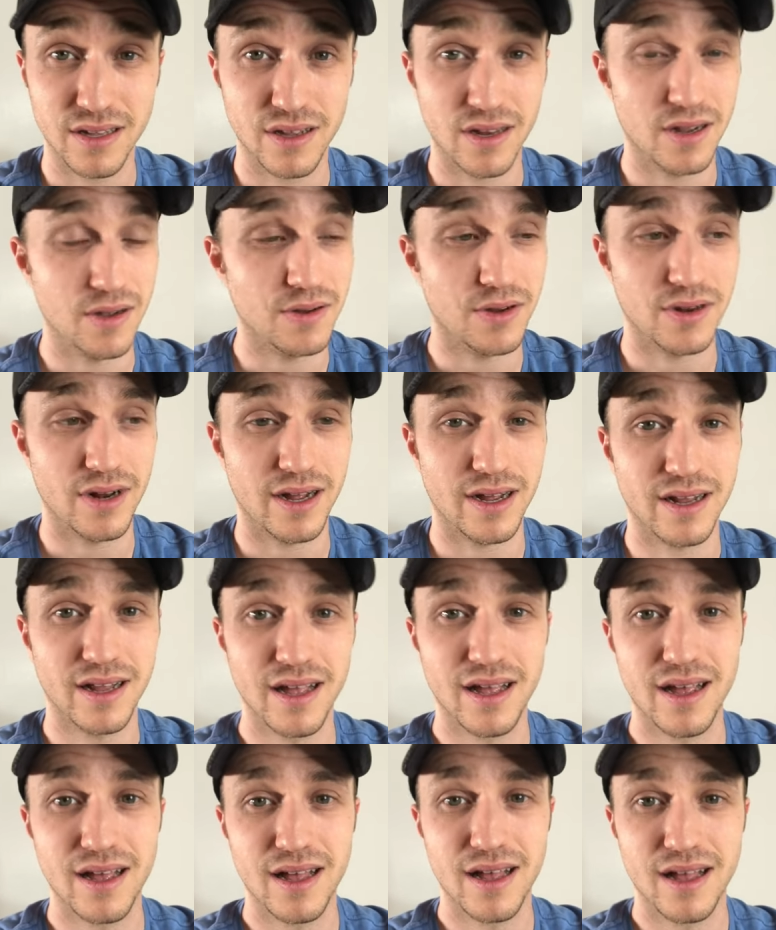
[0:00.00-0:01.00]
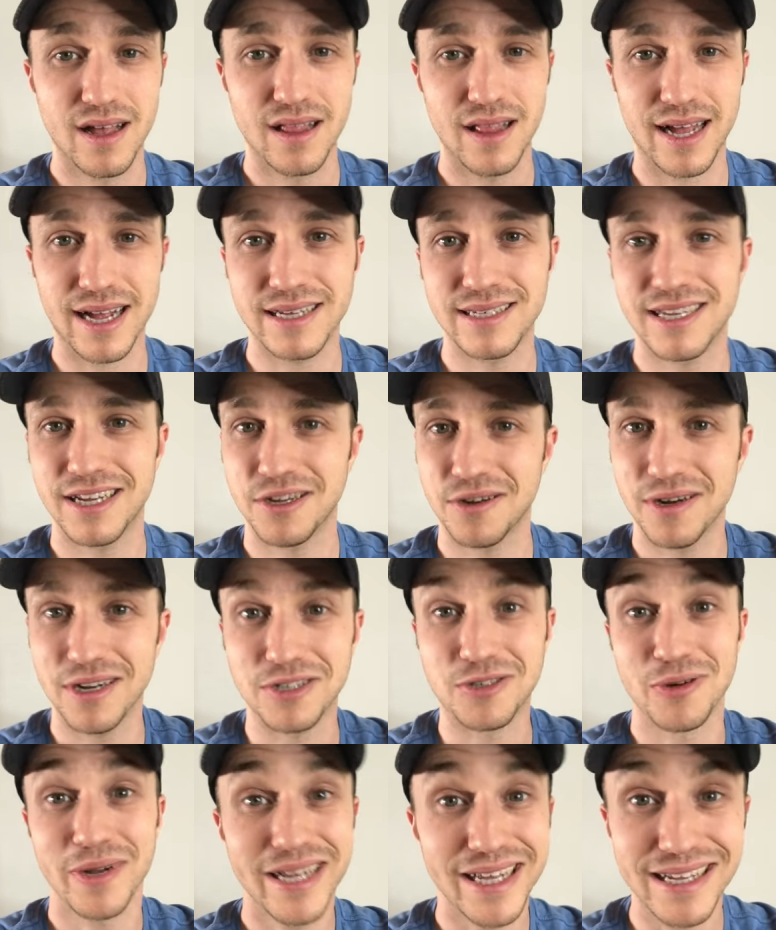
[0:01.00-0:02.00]
You know, you're not, like I said, you're
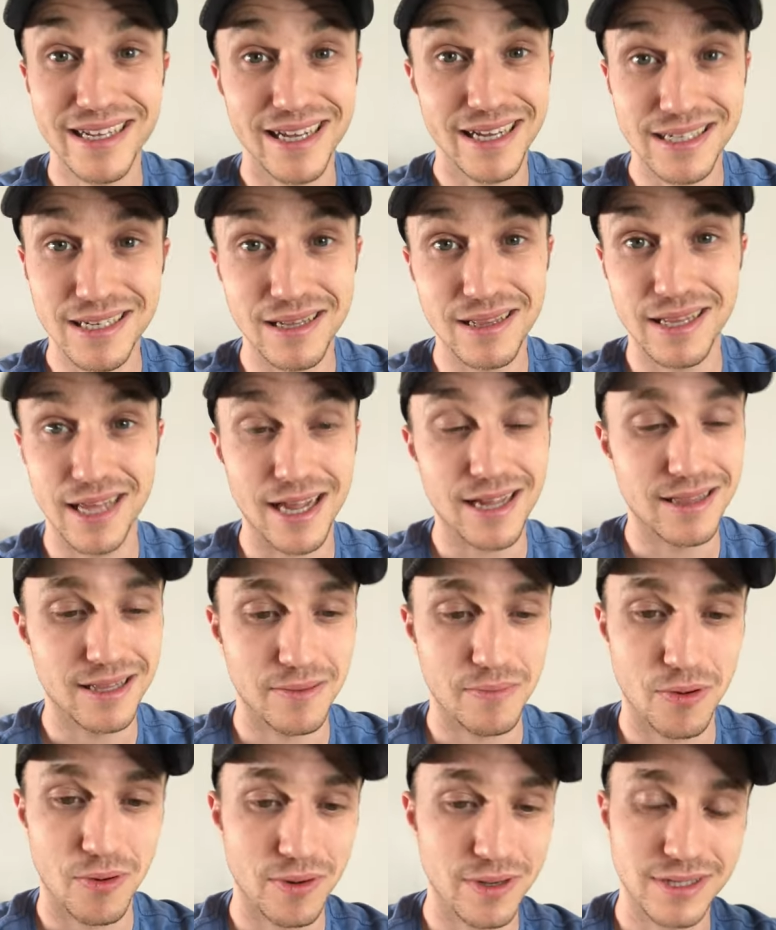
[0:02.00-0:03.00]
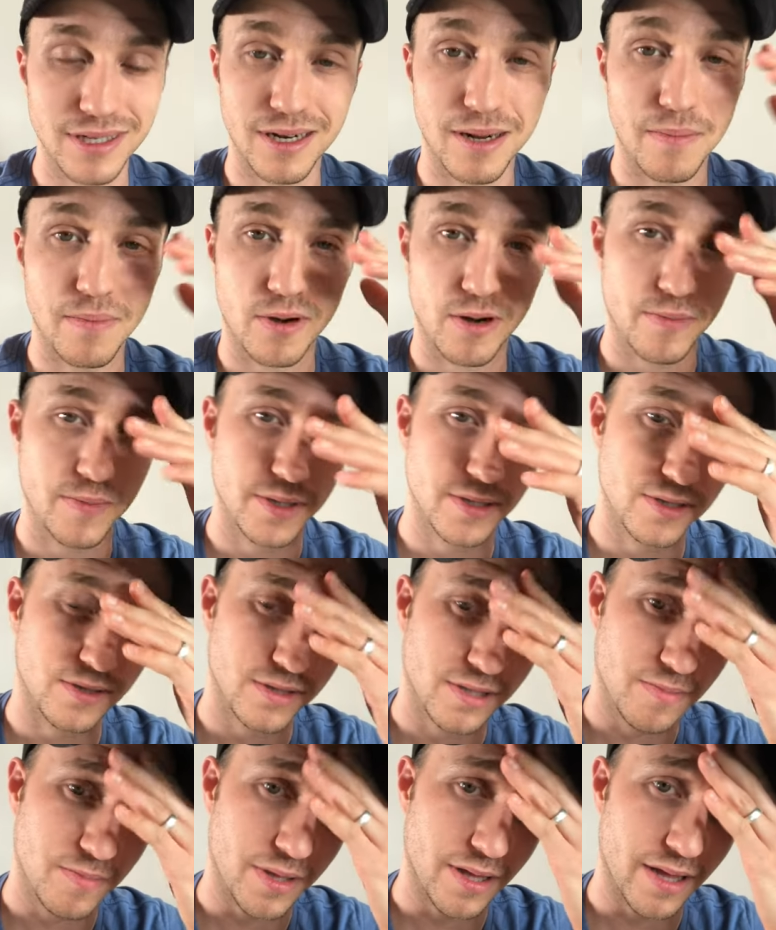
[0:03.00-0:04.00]
not drinking deadly poison on purpose or
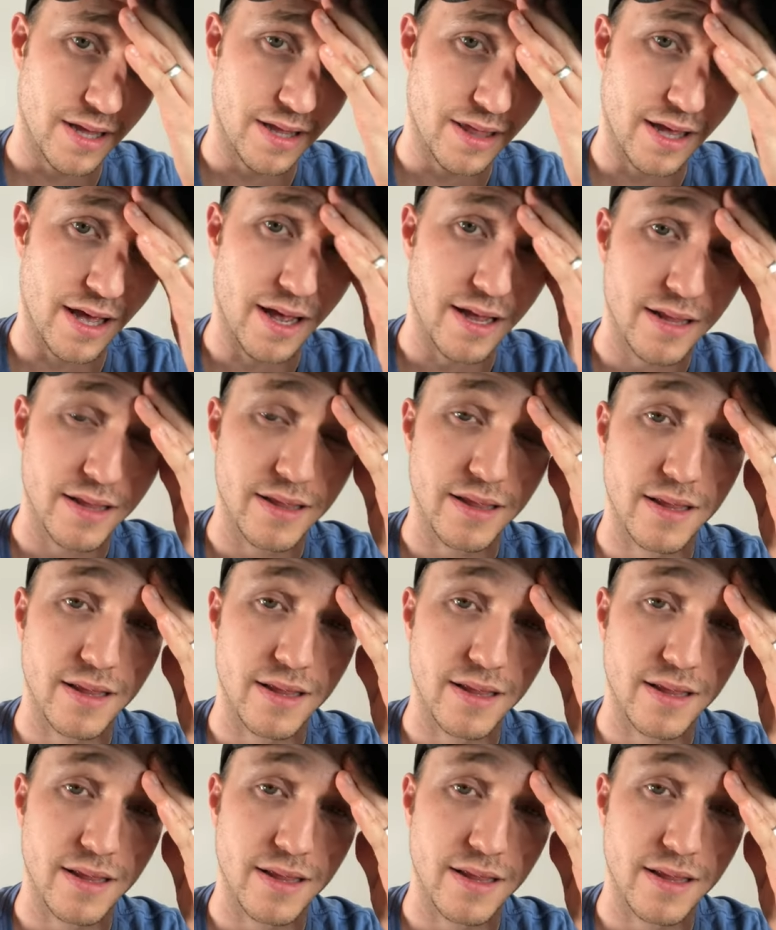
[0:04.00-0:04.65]
something like that.